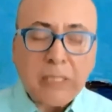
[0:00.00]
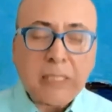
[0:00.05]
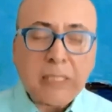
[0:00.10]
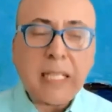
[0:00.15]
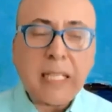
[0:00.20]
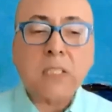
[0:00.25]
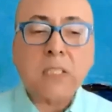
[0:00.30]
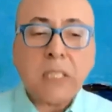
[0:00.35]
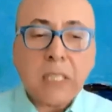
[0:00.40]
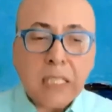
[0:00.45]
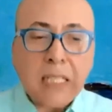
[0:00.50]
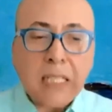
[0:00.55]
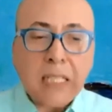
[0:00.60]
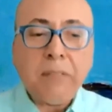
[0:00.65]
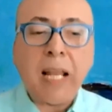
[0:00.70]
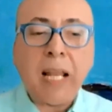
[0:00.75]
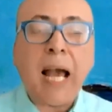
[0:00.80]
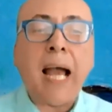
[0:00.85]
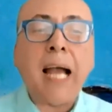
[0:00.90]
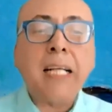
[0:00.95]
that's
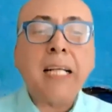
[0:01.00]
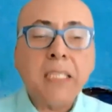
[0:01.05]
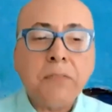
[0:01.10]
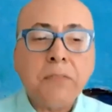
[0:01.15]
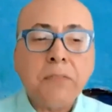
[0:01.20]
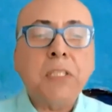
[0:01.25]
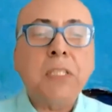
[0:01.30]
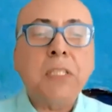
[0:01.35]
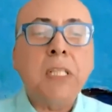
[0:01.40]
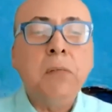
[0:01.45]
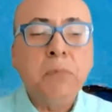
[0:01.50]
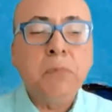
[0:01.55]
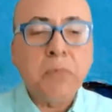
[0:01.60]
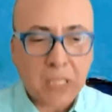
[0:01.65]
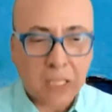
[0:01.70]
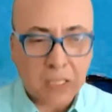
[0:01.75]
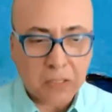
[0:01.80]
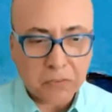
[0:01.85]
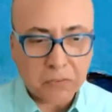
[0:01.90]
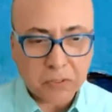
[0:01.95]
even activists
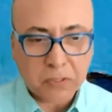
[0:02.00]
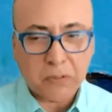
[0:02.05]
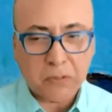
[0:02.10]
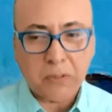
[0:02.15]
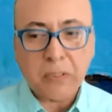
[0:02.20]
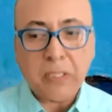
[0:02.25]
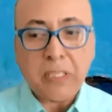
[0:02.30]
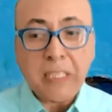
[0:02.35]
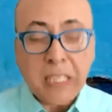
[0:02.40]
themselves uh,